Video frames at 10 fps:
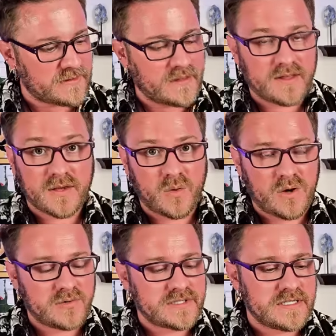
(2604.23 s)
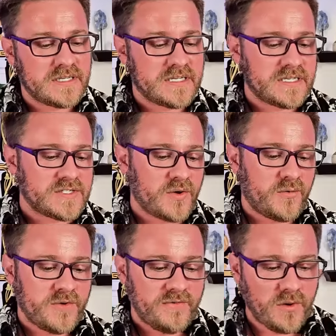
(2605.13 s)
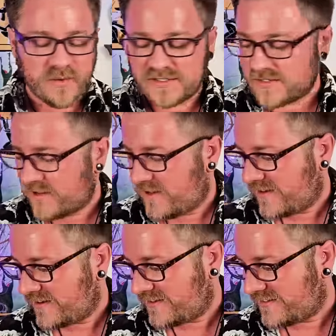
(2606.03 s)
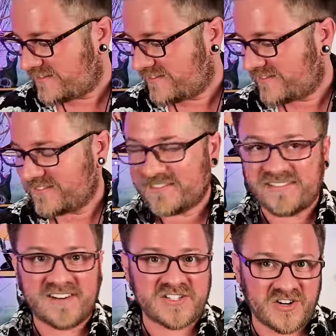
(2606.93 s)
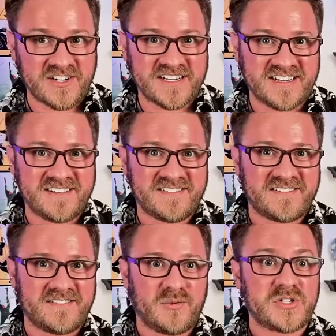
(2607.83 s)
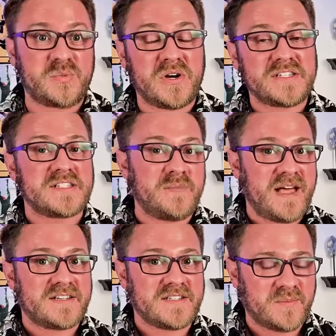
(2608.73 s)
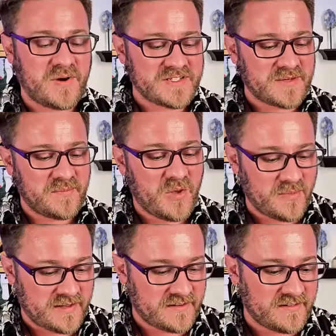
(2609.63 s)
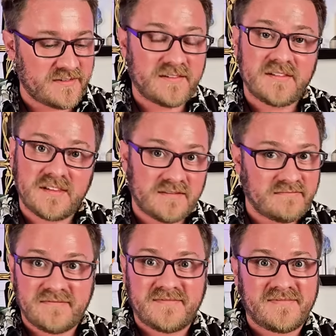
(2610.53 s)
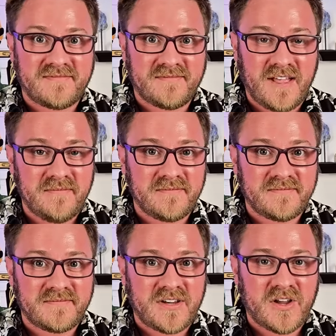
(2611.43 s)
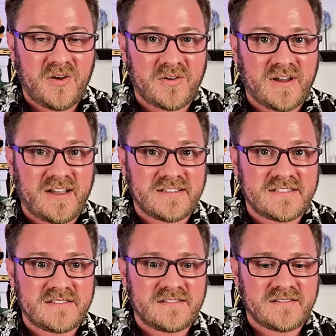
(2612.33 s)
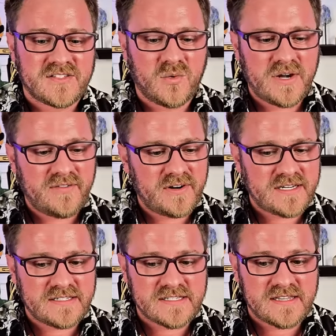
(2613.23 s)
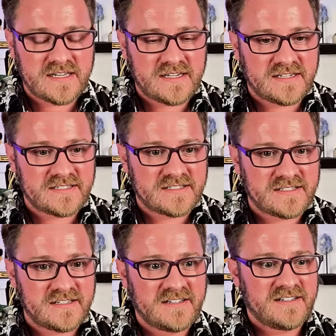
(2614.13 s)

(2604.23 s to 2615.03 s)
the quote. So if we focus on eternity, which brings us back to the present moment, well, there you go, you guys. So whatever it is that